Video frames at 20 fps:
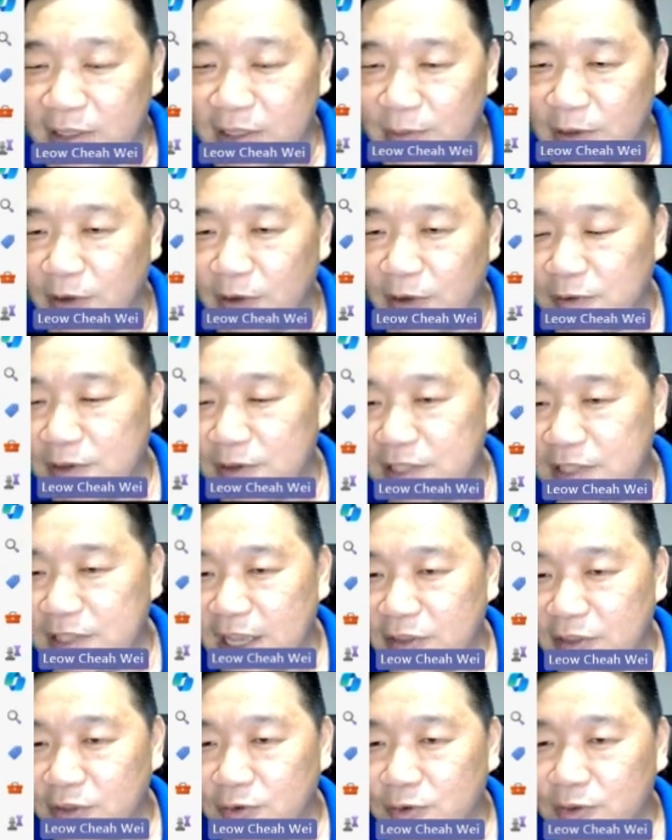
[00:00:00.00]
Before we
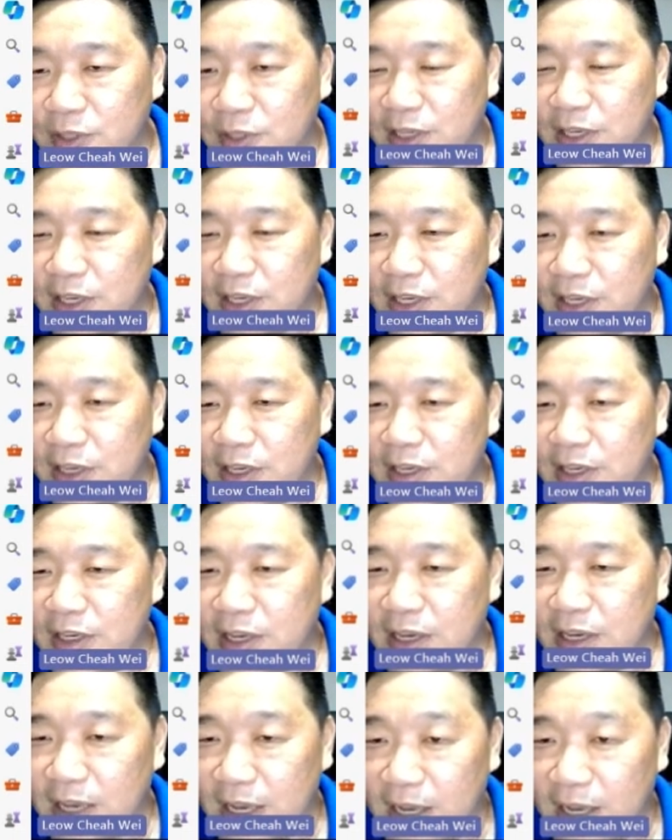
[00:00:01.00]
send to the